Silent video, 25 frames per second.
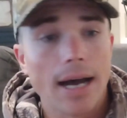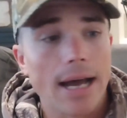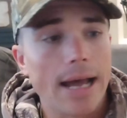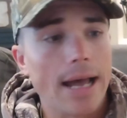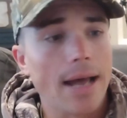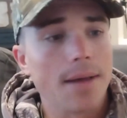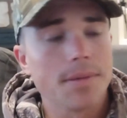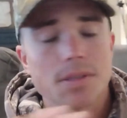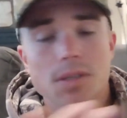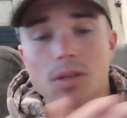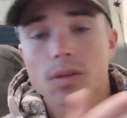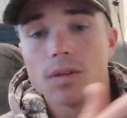I
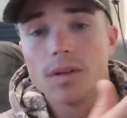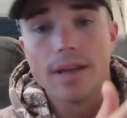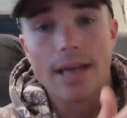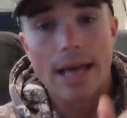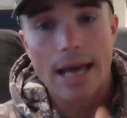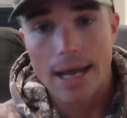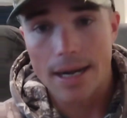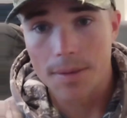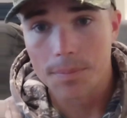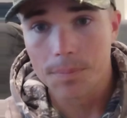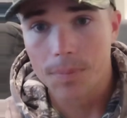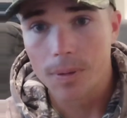absolutely
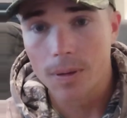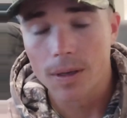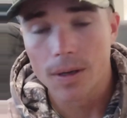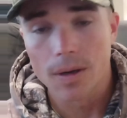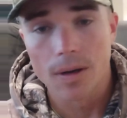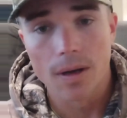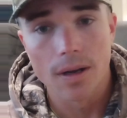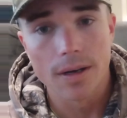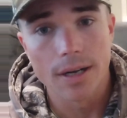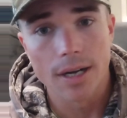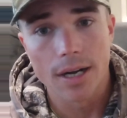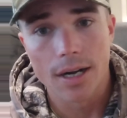had him put it
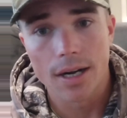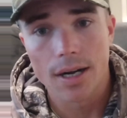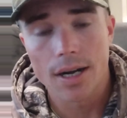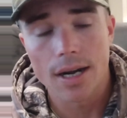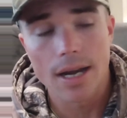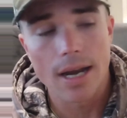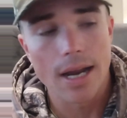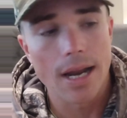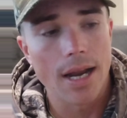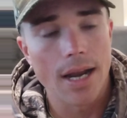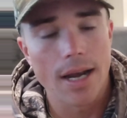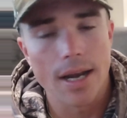on there,
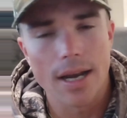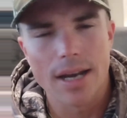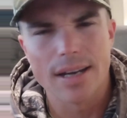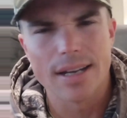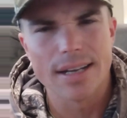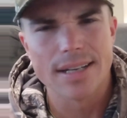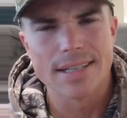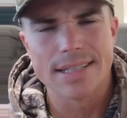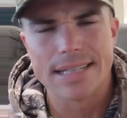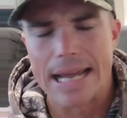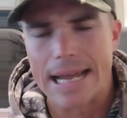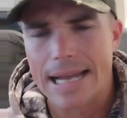and it
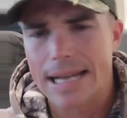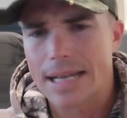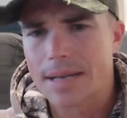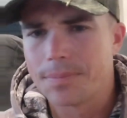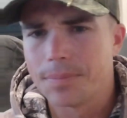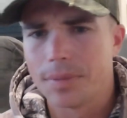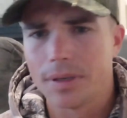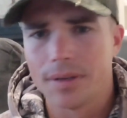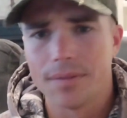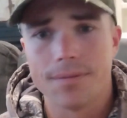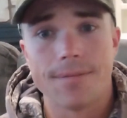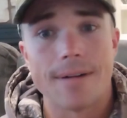didn't take
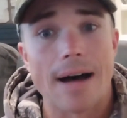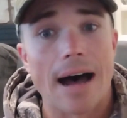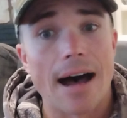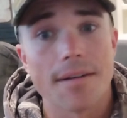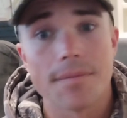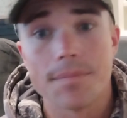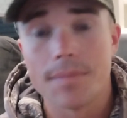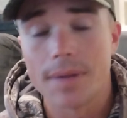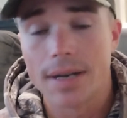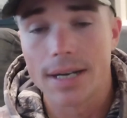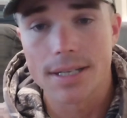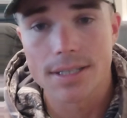him but
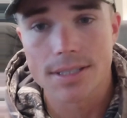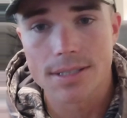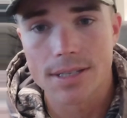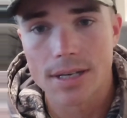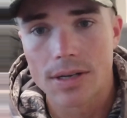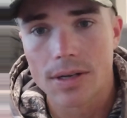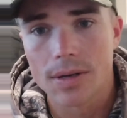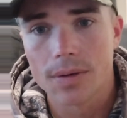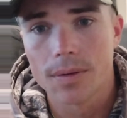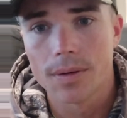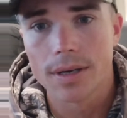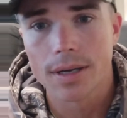5 minutes to
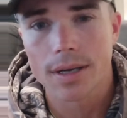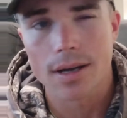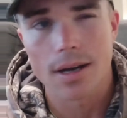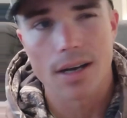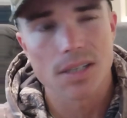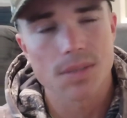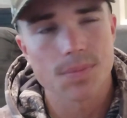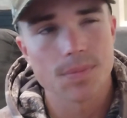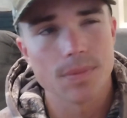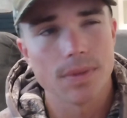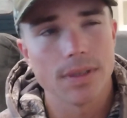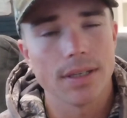do it.
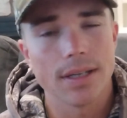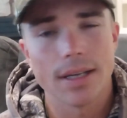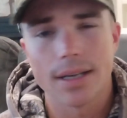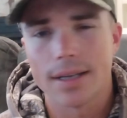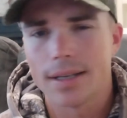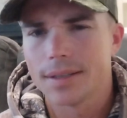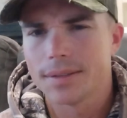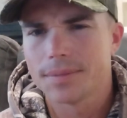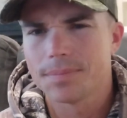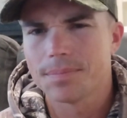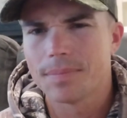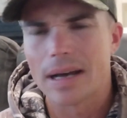Cost me
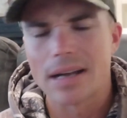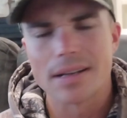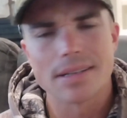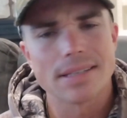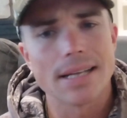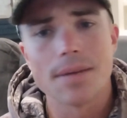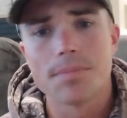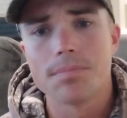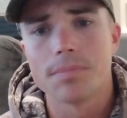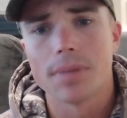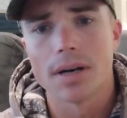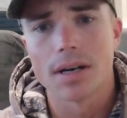about
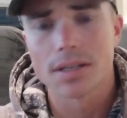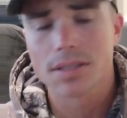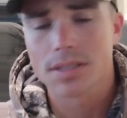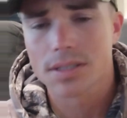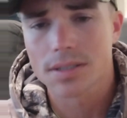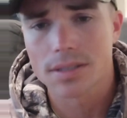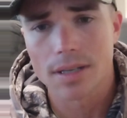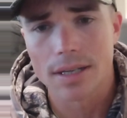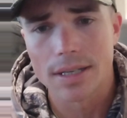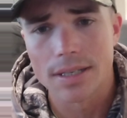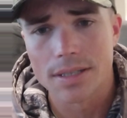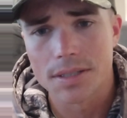
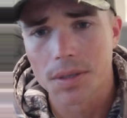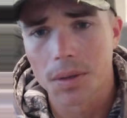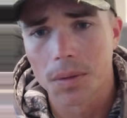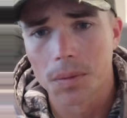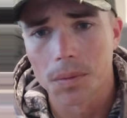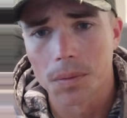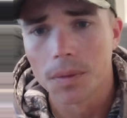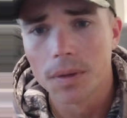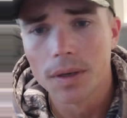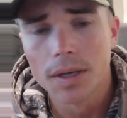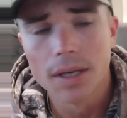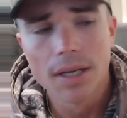$10 in
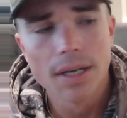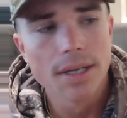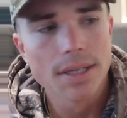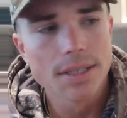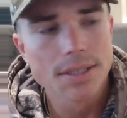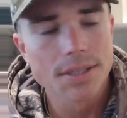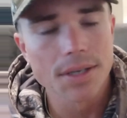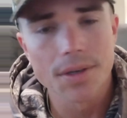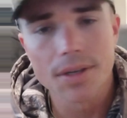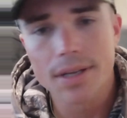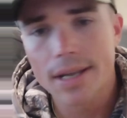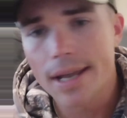total.
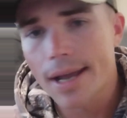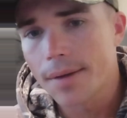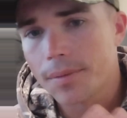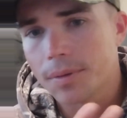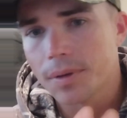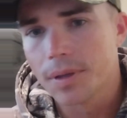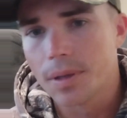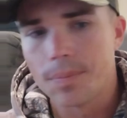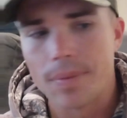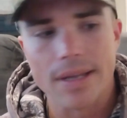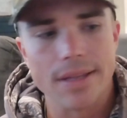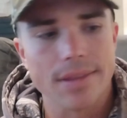So you can't
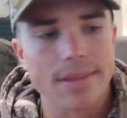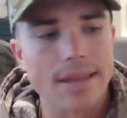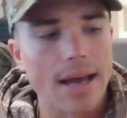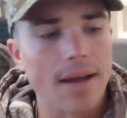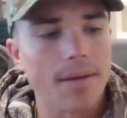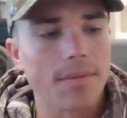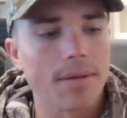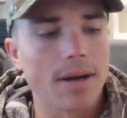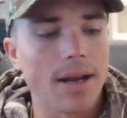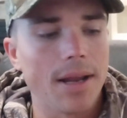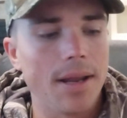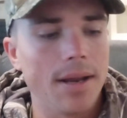really beat
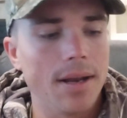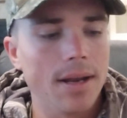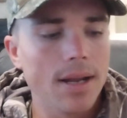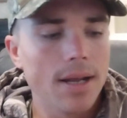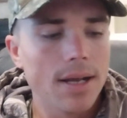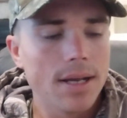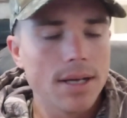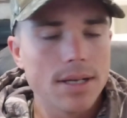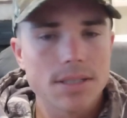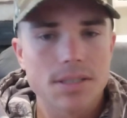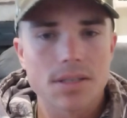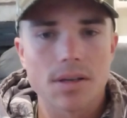that, right?
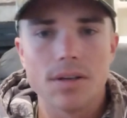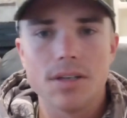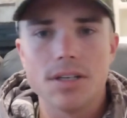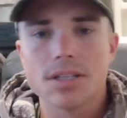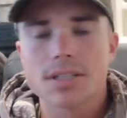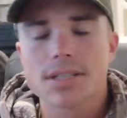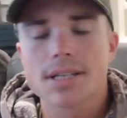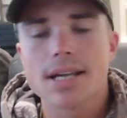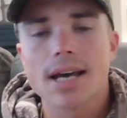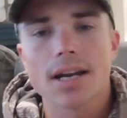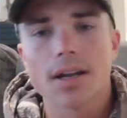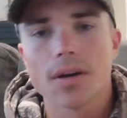So you
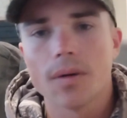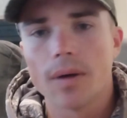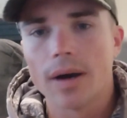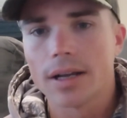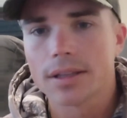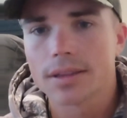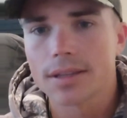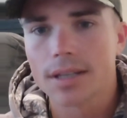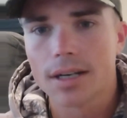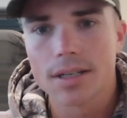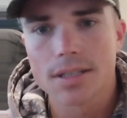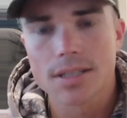just got to go
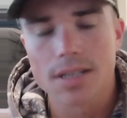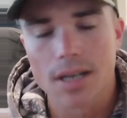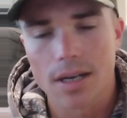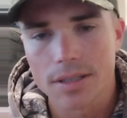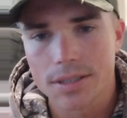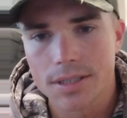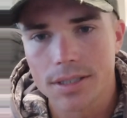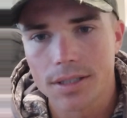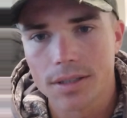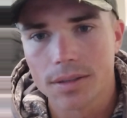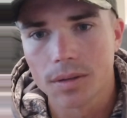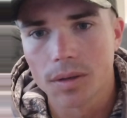out there,
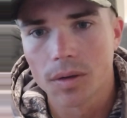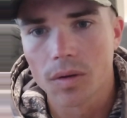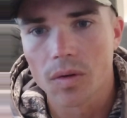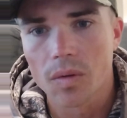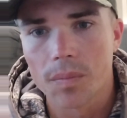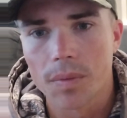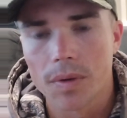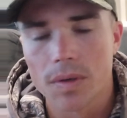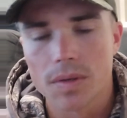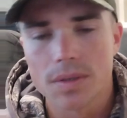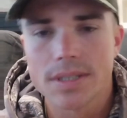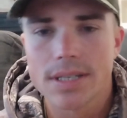talk to your
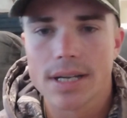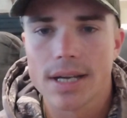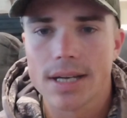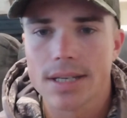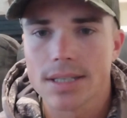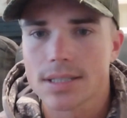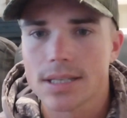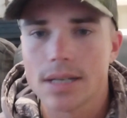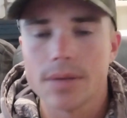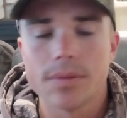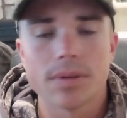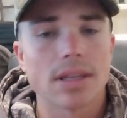local bow
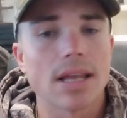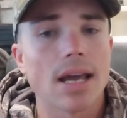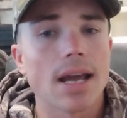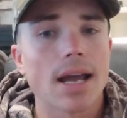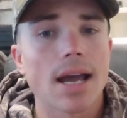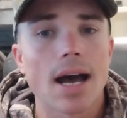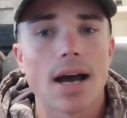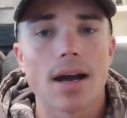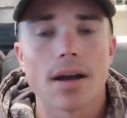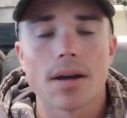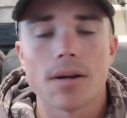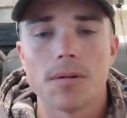tech, see what they
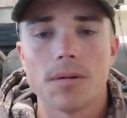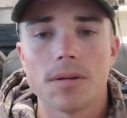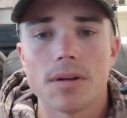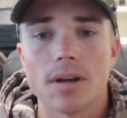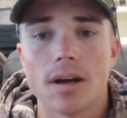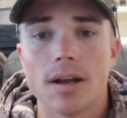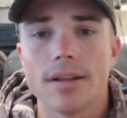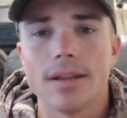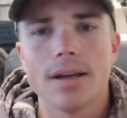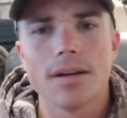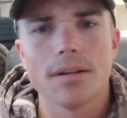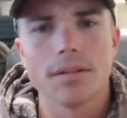got going
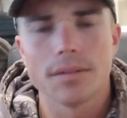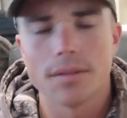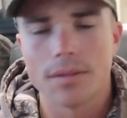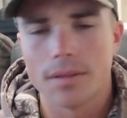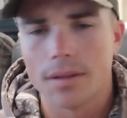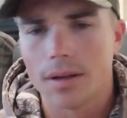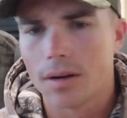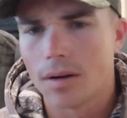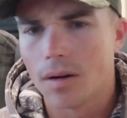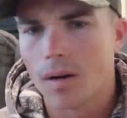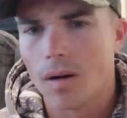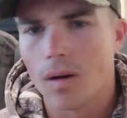on.
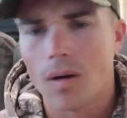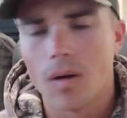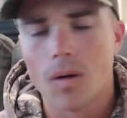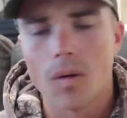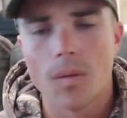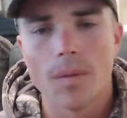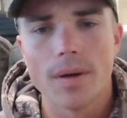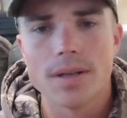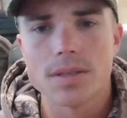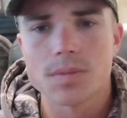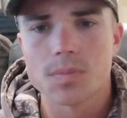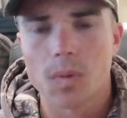They're
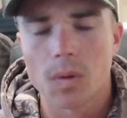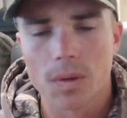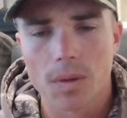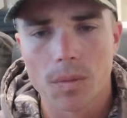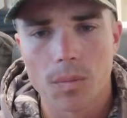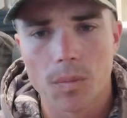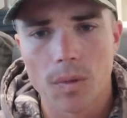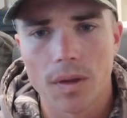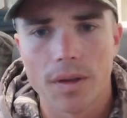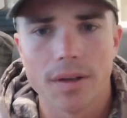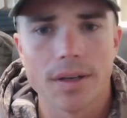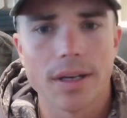always more
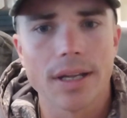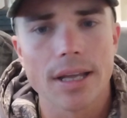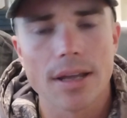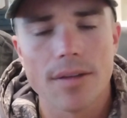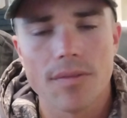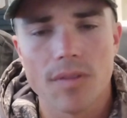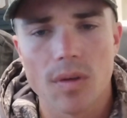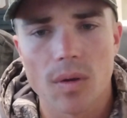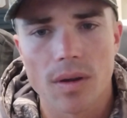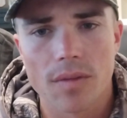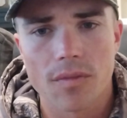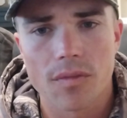than willing to
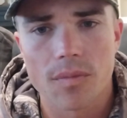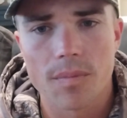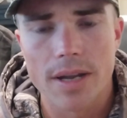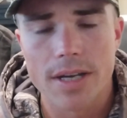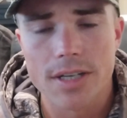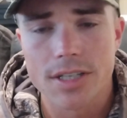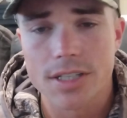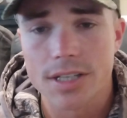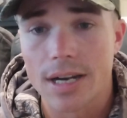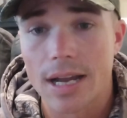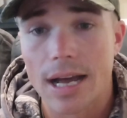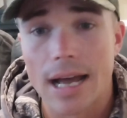give you
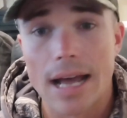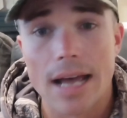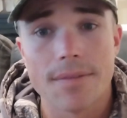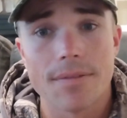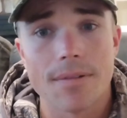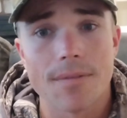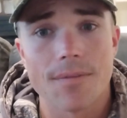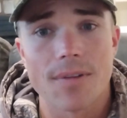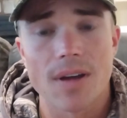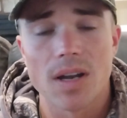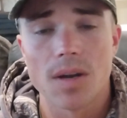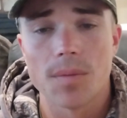information. I
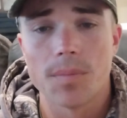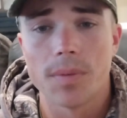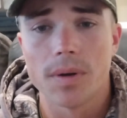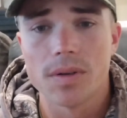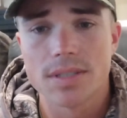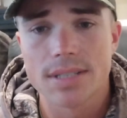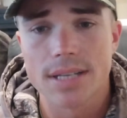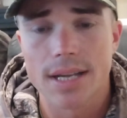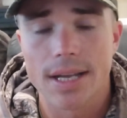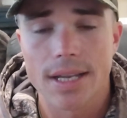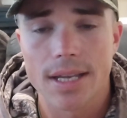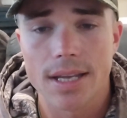haven't found a bow
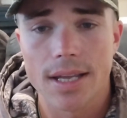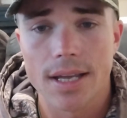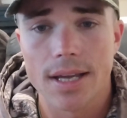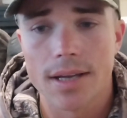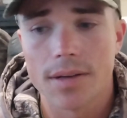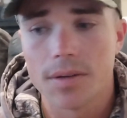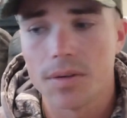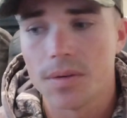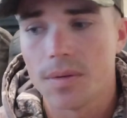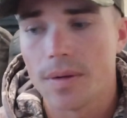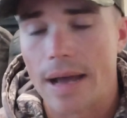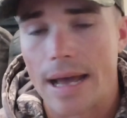tech
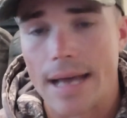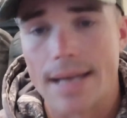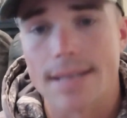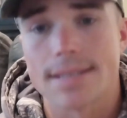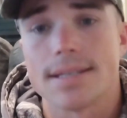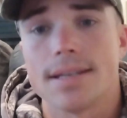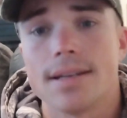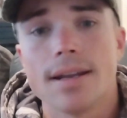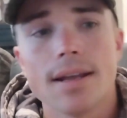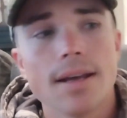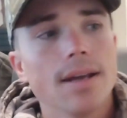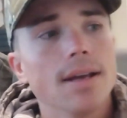yet who
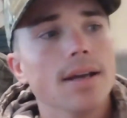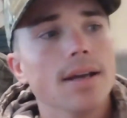hasn't.